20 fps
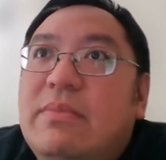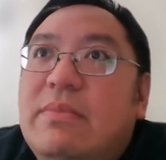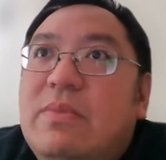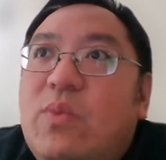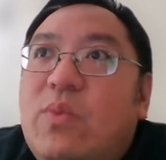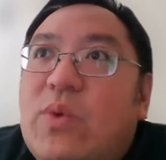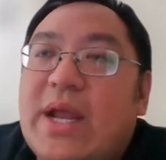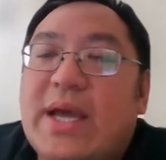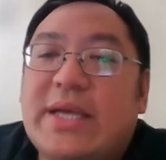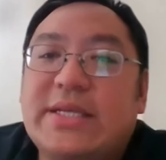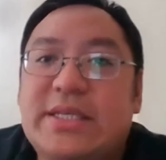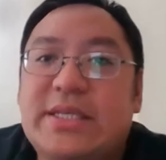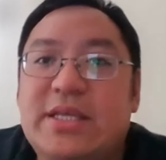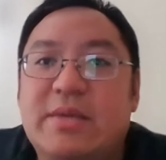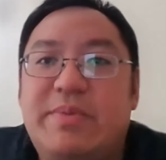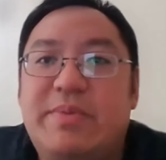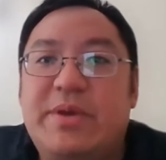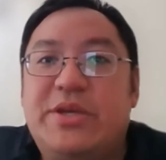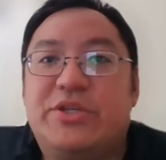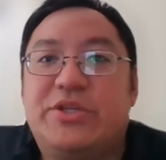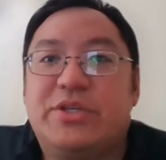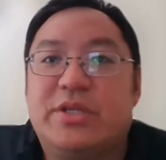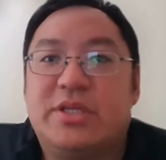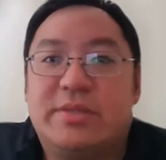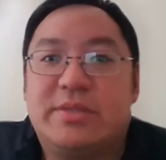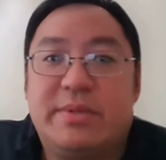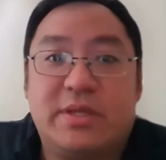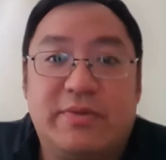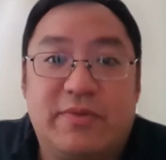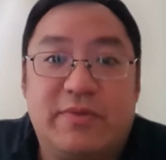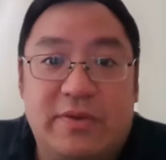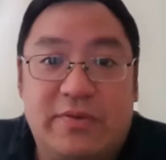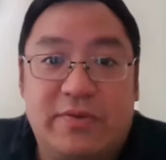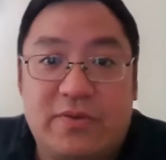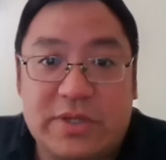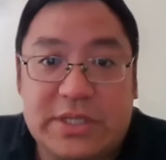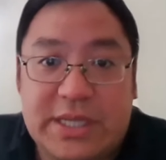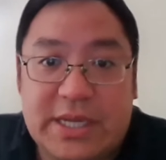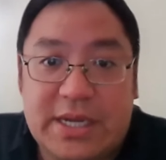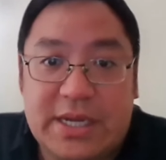when I see the patient, especially for the
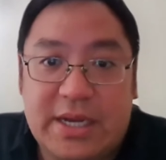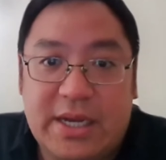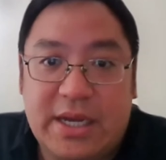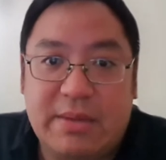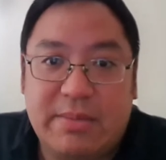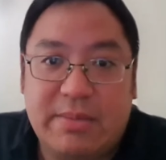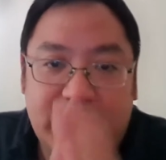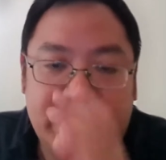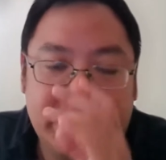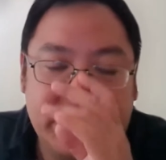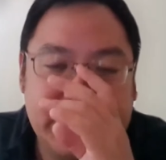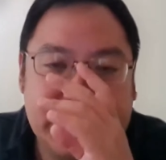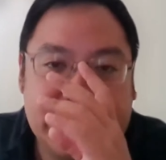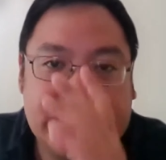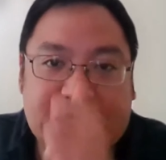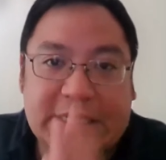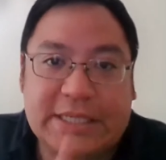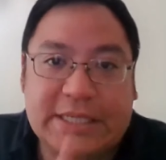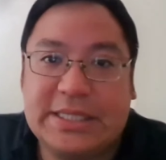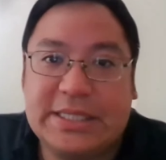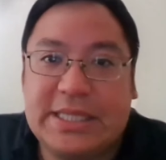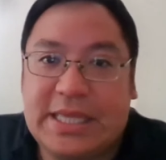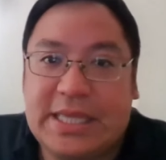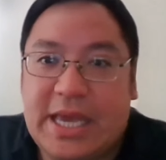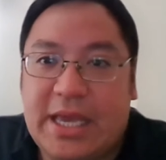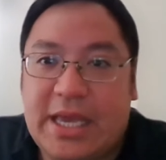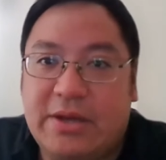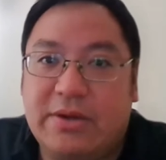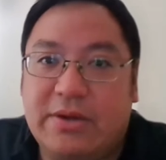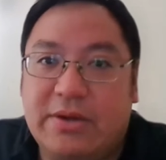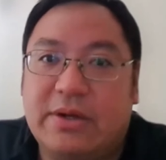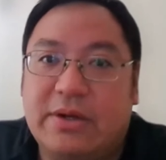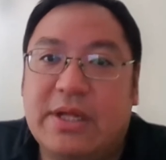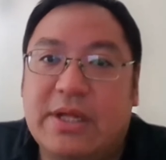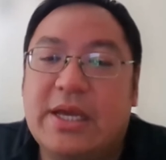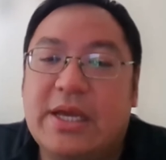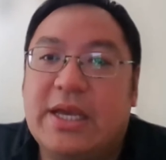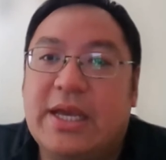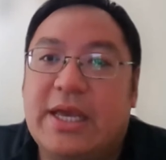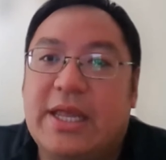first time, I'm just assessing the angle
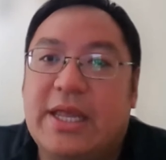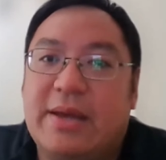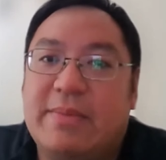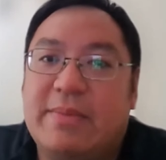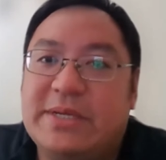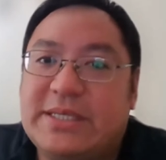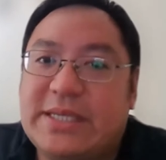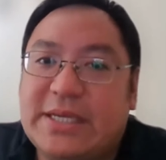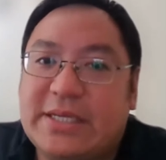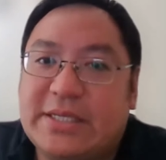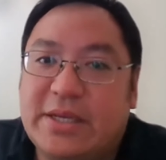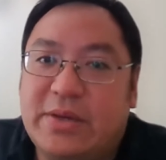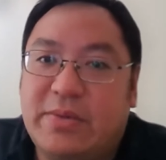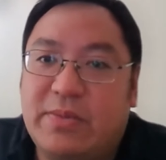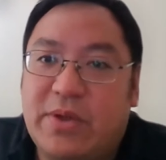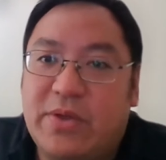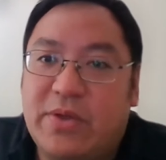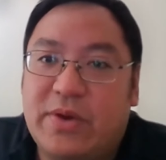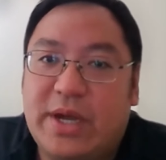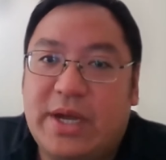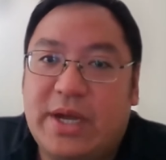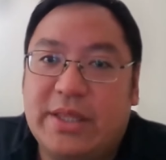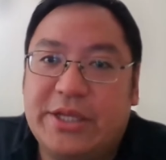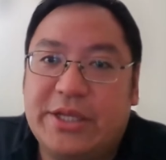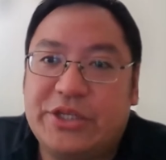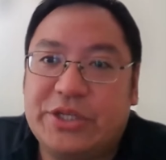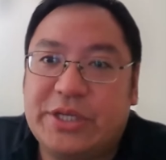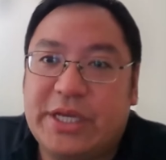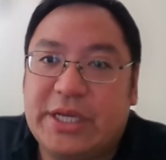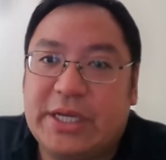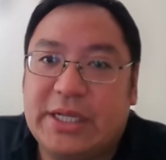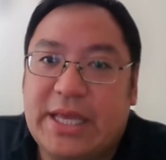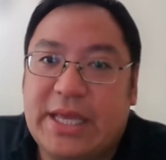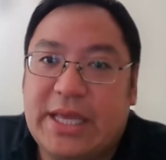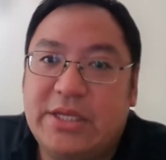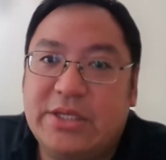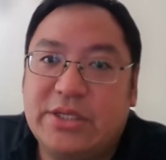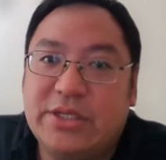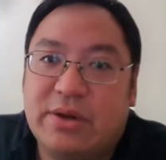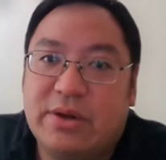and I'm assessing whether or not they should get a
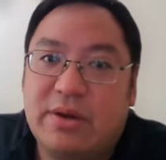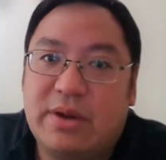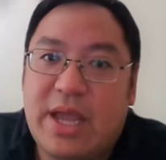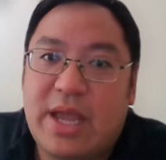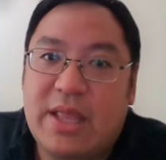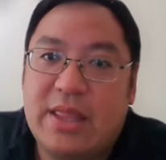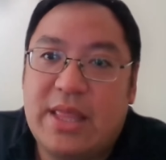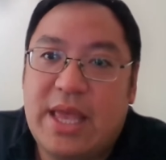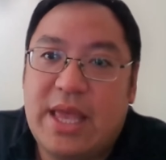laser. And